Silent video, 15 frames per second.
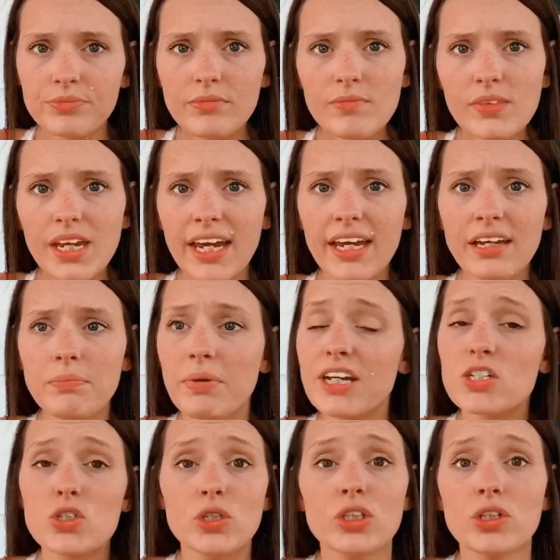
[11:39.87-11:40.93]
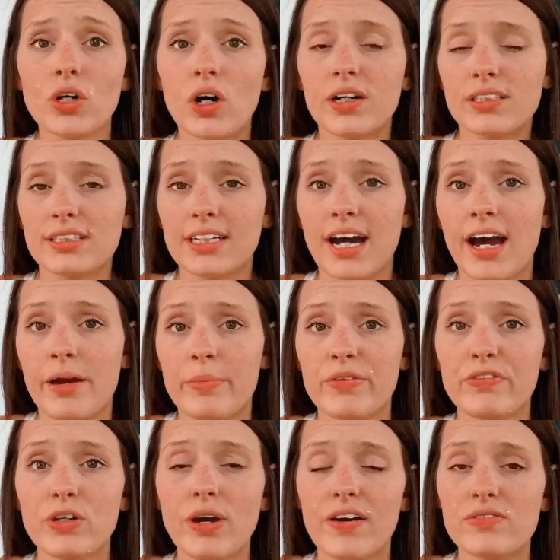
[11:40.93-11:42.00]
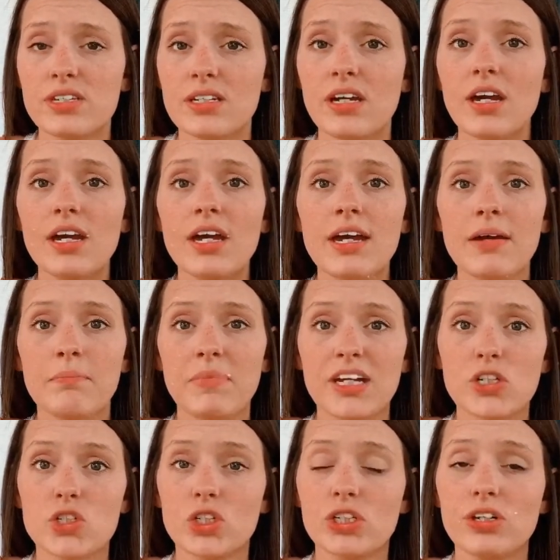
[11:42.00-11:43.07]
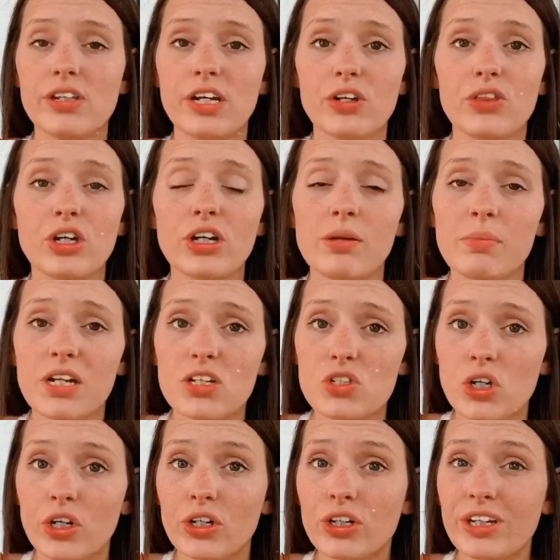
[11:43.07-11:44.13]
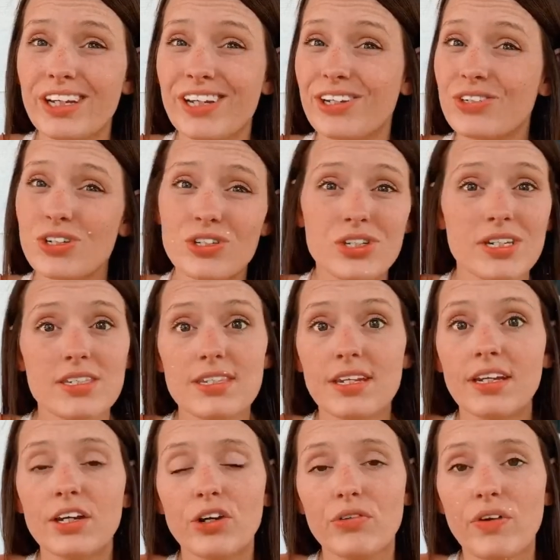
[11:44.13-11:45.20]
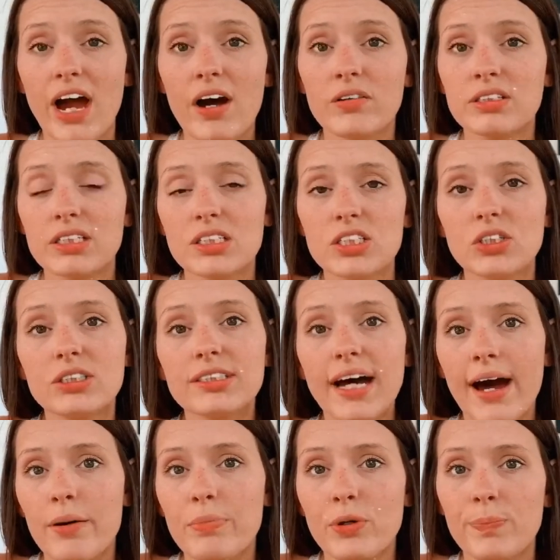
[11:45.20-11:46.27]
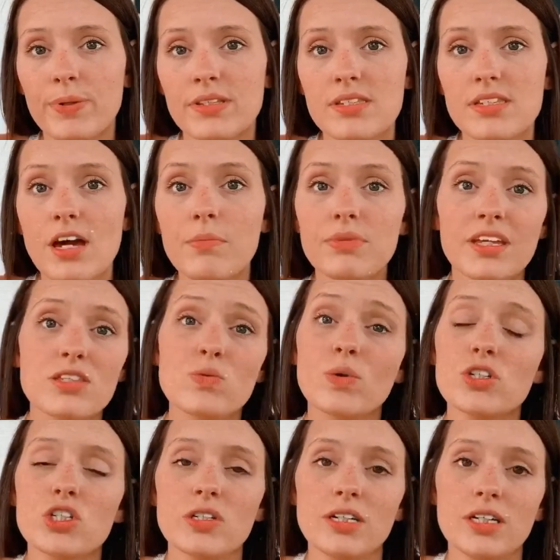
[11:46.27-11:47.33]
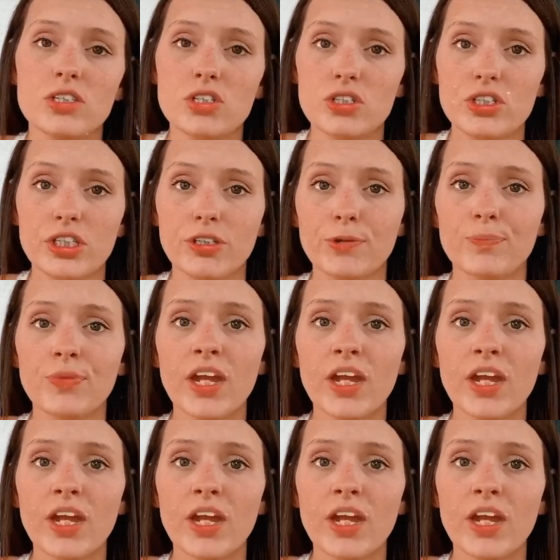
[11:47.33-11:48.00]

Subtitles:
And make sure you're on time. If you have to make sure you're there 30 minutes early and you're just sitting around until lab opens up, that's what you need to do.